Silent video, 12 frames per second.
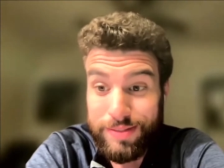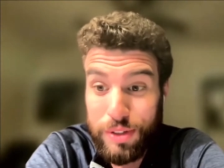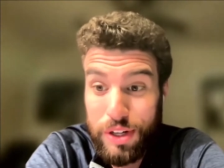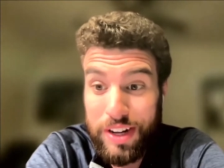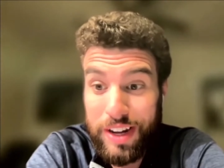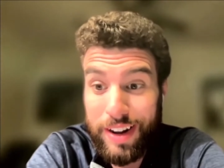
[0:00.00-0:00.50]
when you
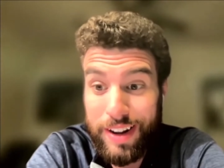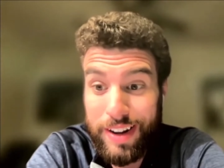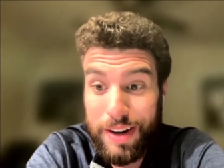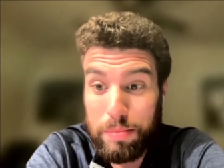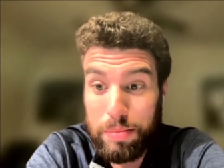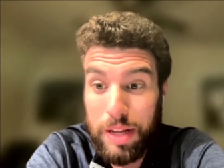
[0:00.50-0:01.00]
get a
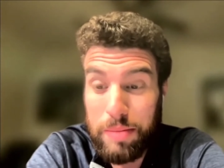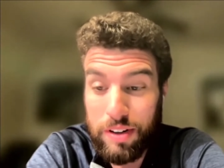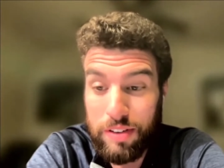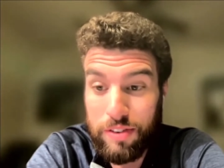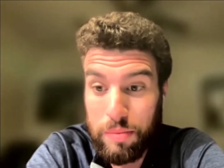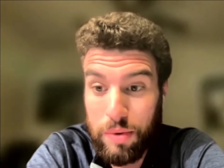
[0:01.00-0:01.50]

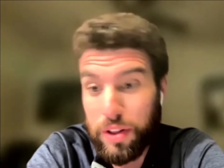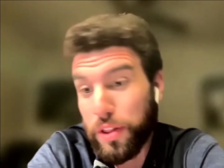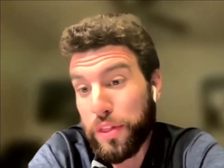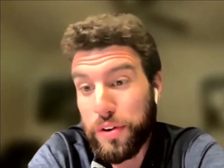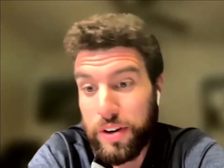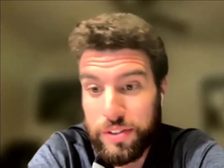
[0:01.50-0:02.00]
playbook from one of the
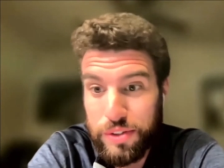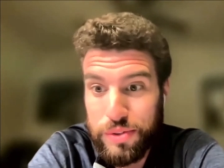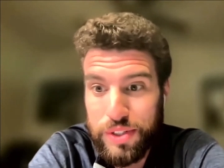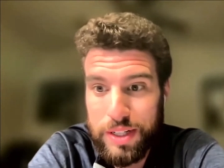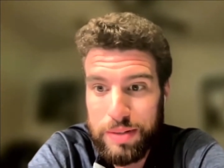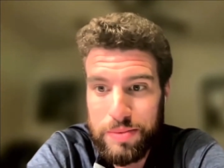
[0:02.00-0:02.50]
32
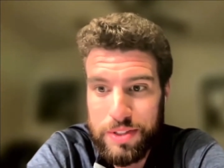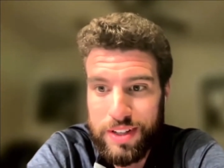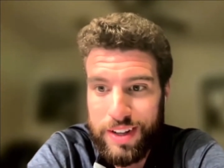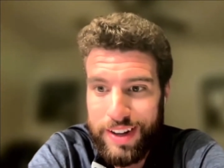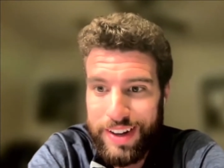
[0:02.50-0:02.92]
teams